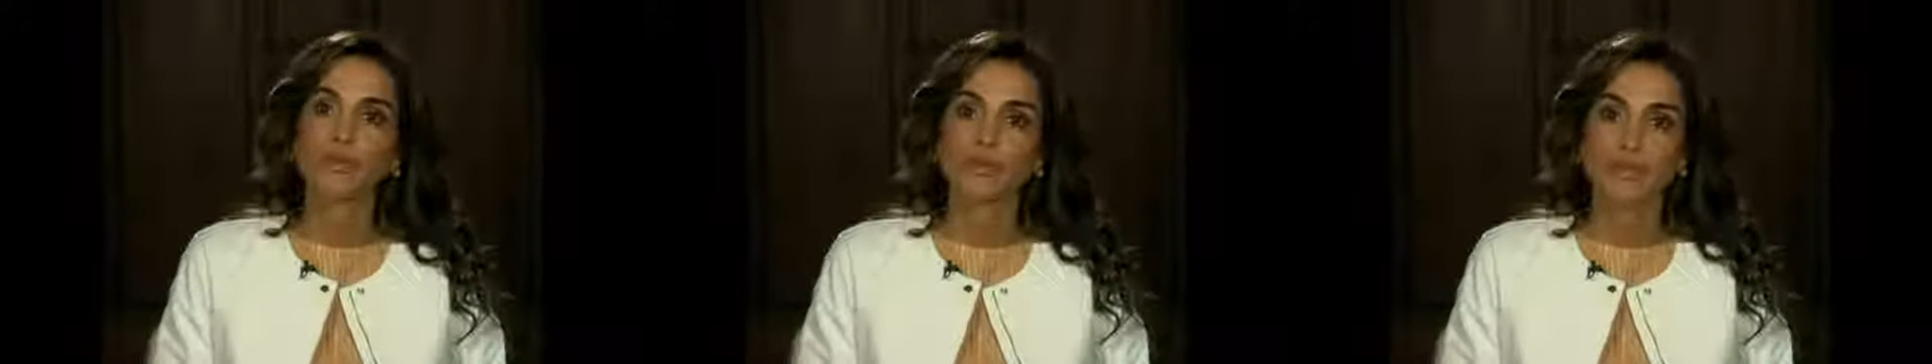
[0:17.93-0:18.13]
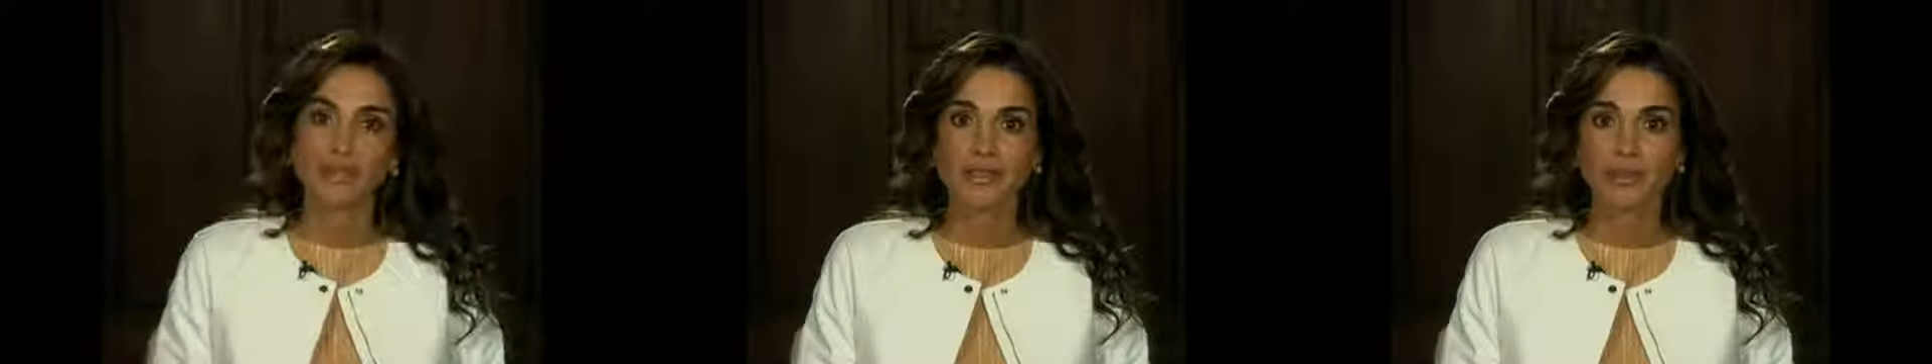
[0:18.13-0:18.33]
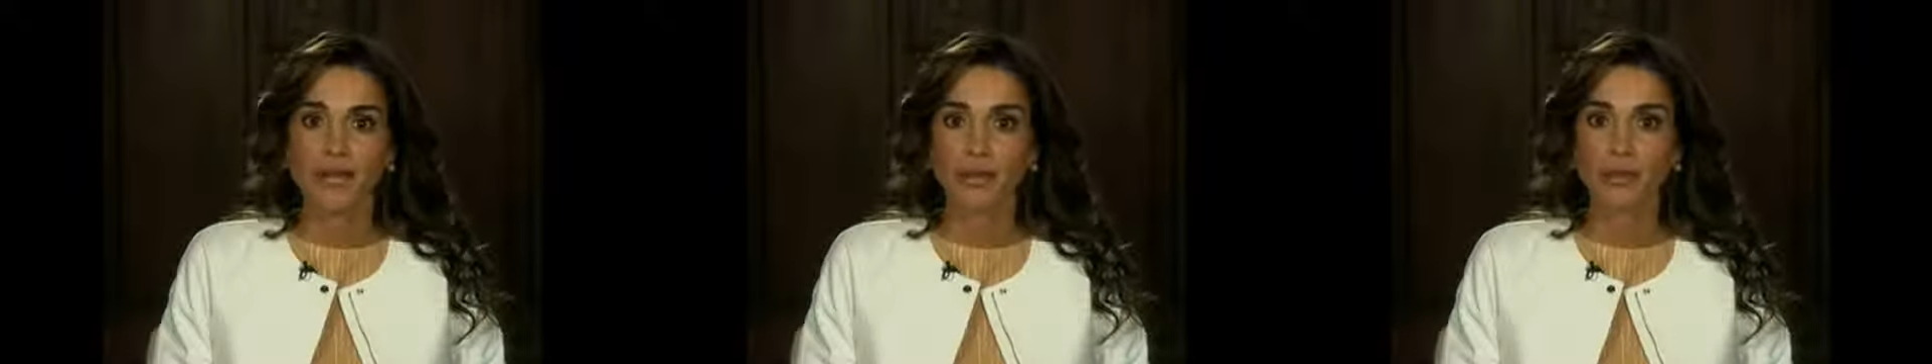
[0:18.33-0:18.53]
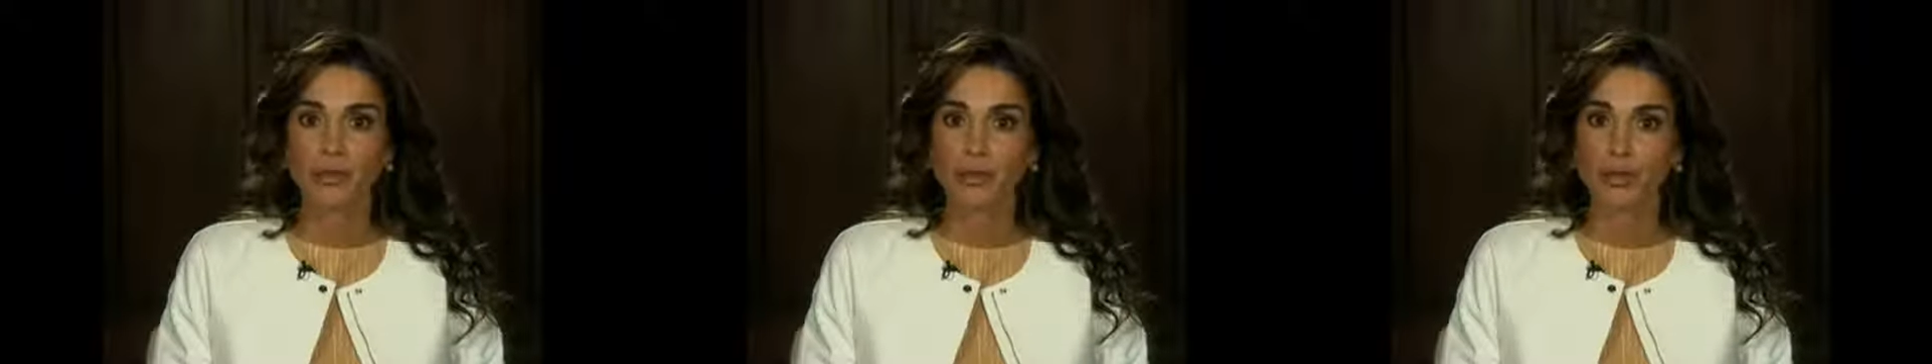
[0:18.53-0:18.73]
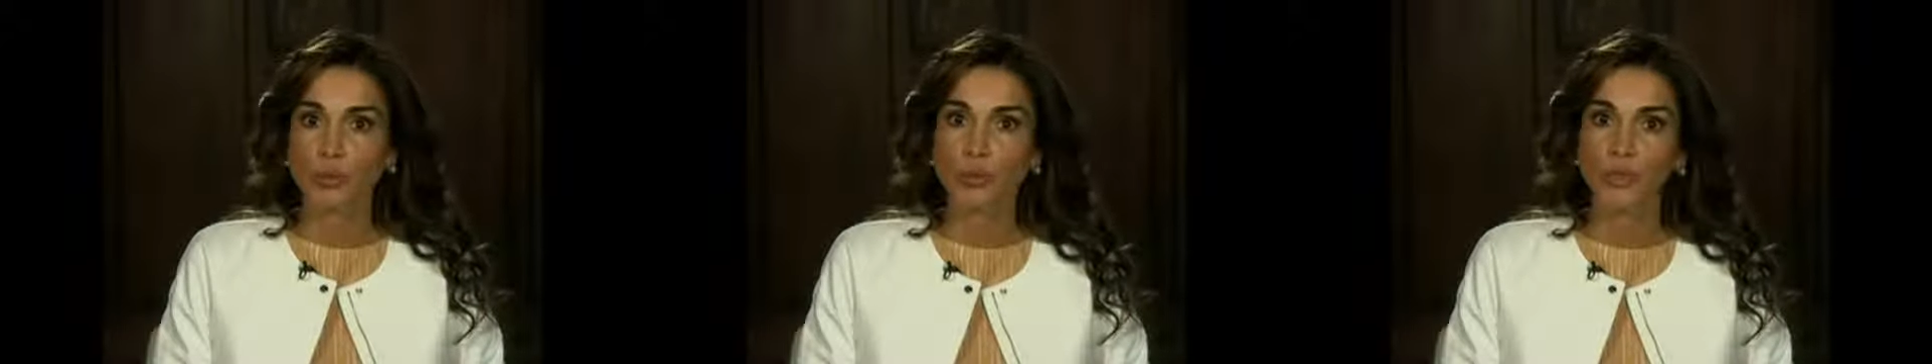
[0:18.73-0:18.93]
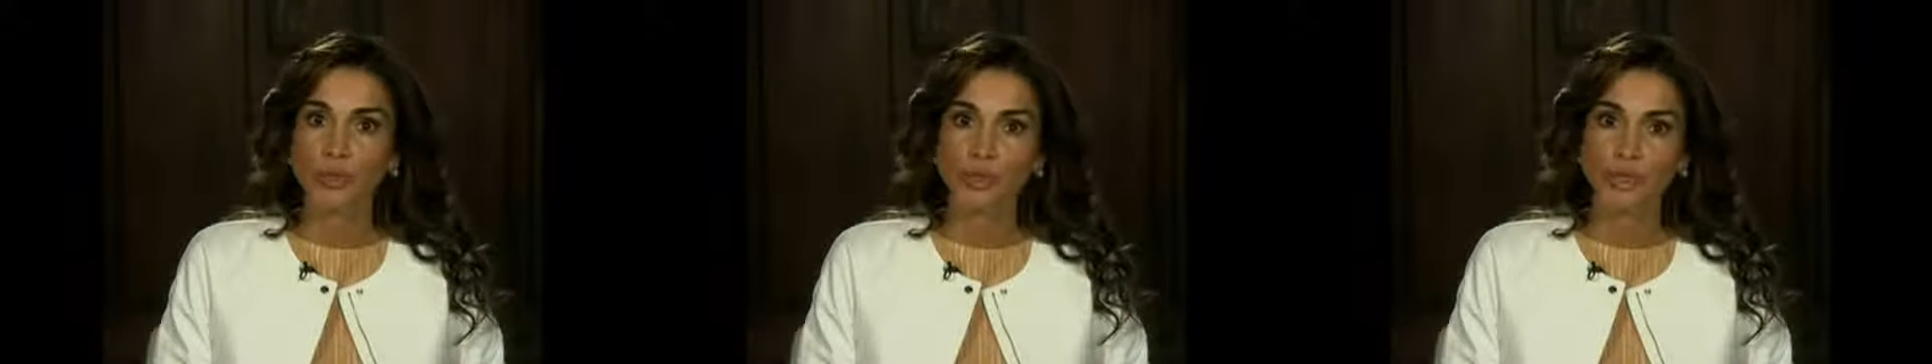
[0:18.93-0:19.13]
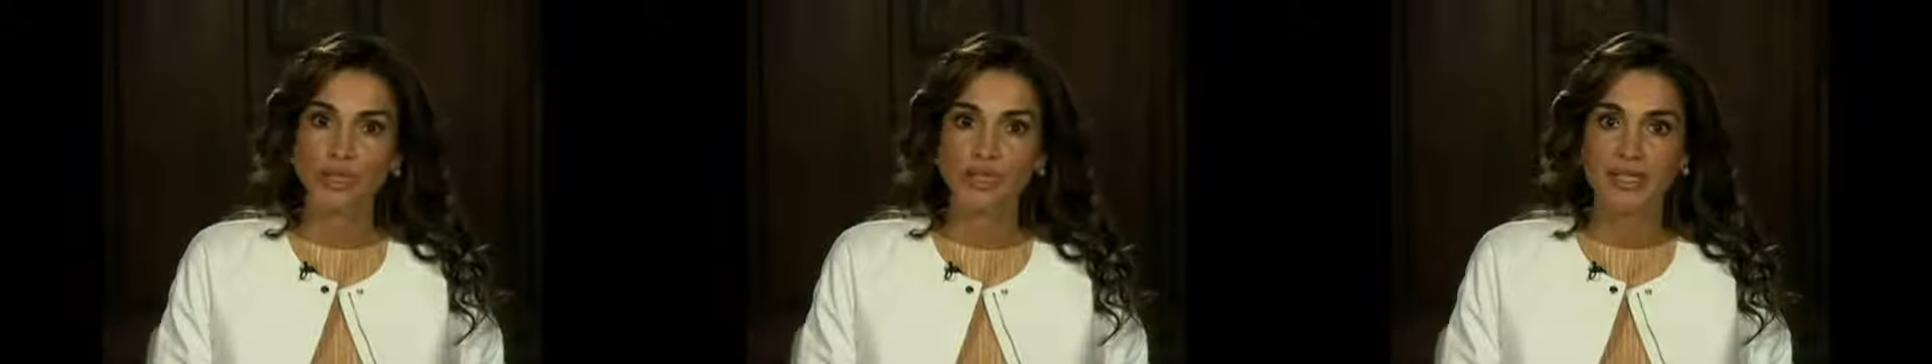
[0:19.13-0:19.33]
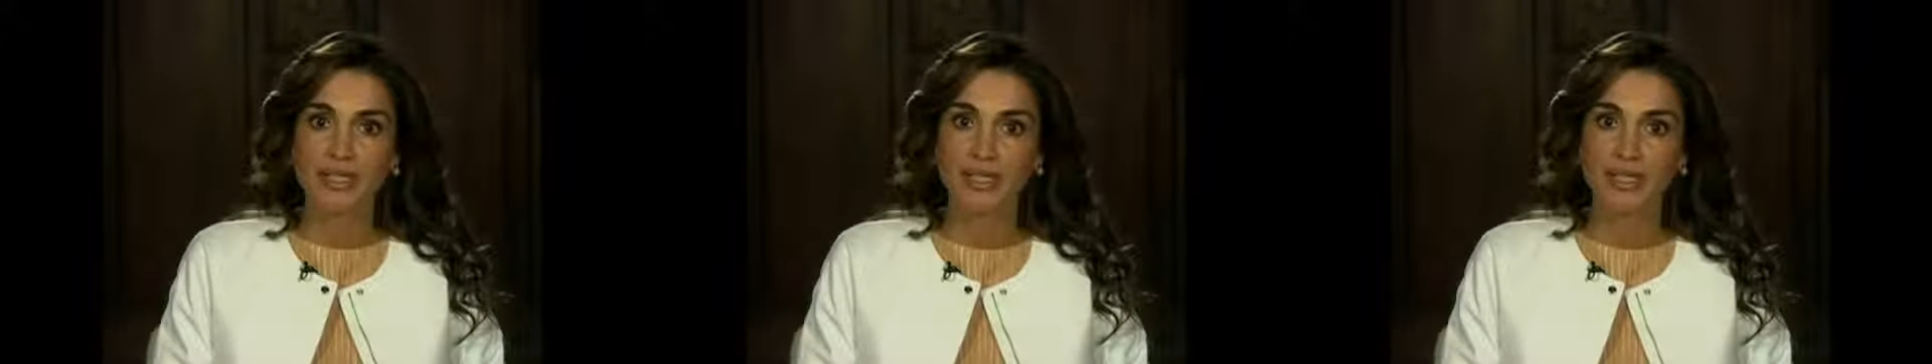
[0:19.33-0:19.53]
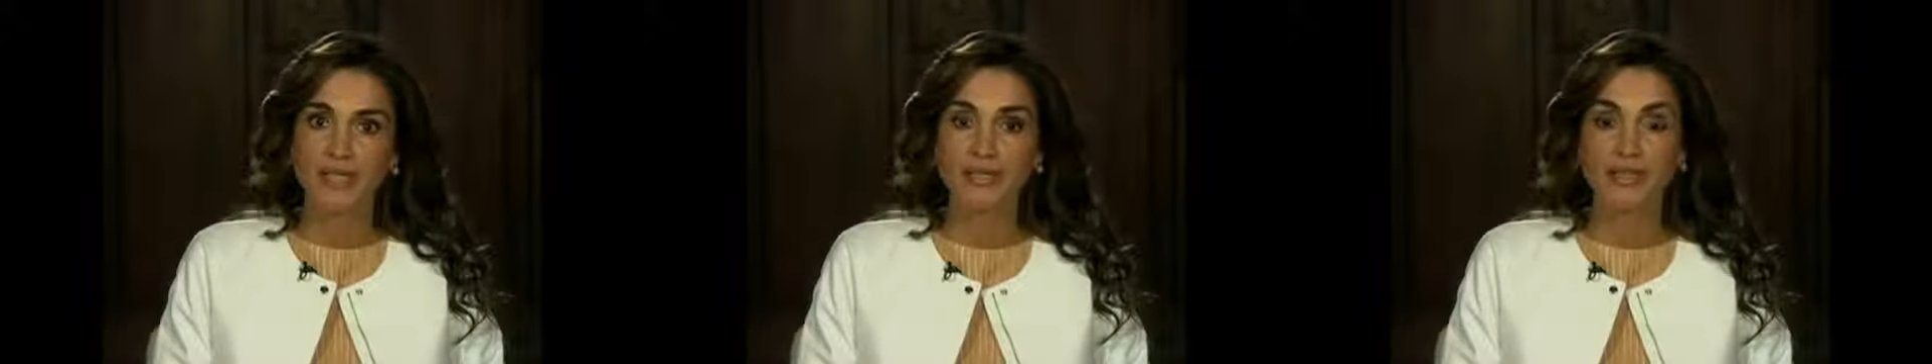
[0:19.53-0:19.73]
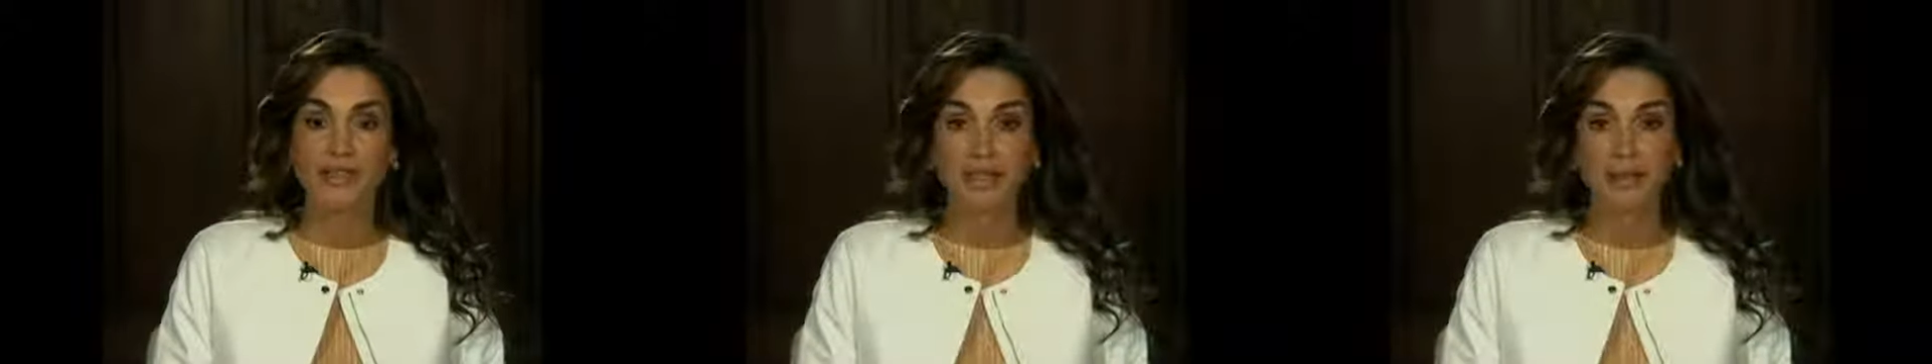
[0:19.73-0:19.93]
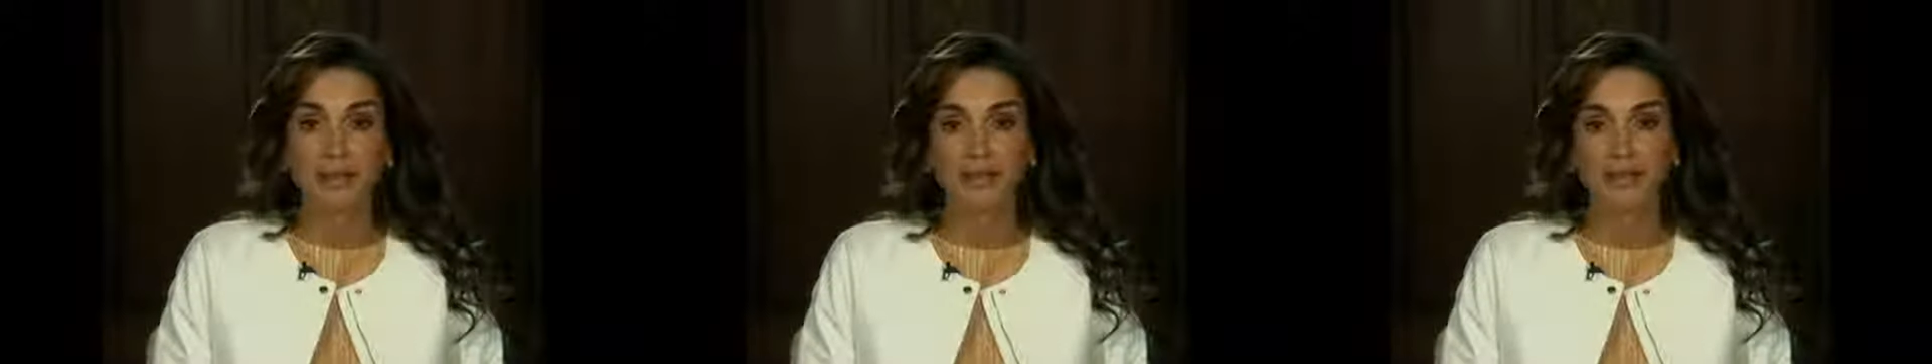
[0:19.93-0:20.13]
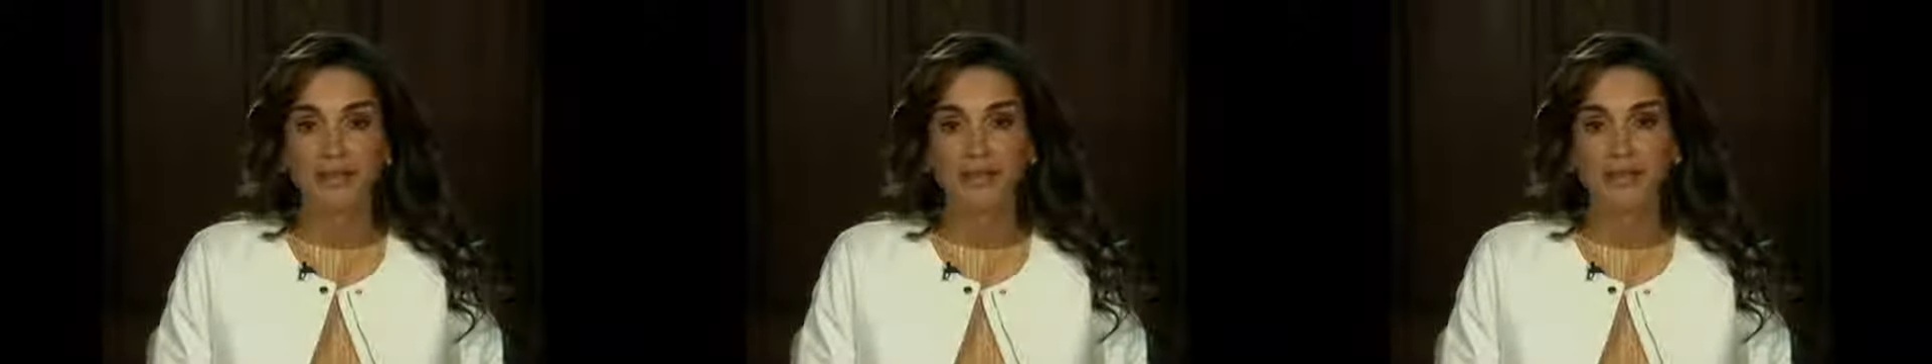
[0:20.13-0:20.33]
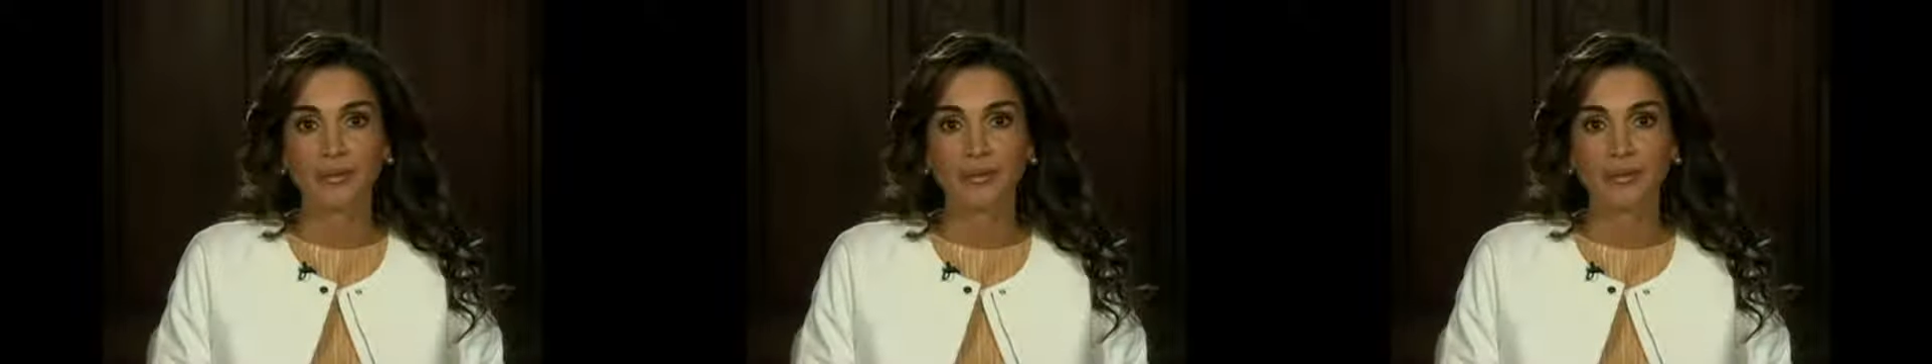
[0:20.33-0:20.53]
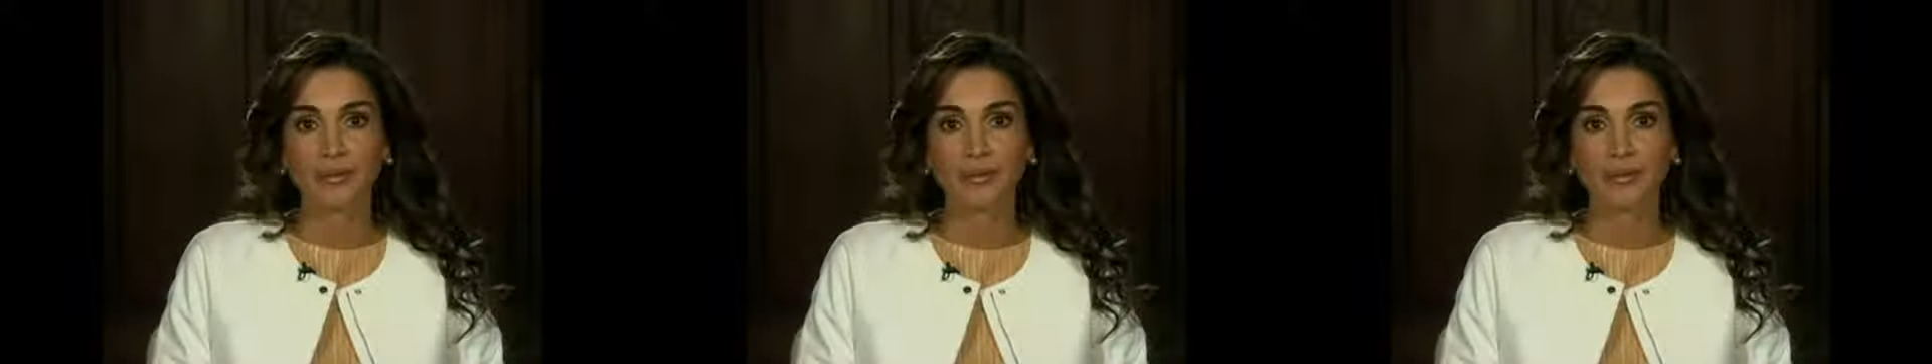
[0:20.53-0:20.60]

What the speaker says: of their time on social media sites than men.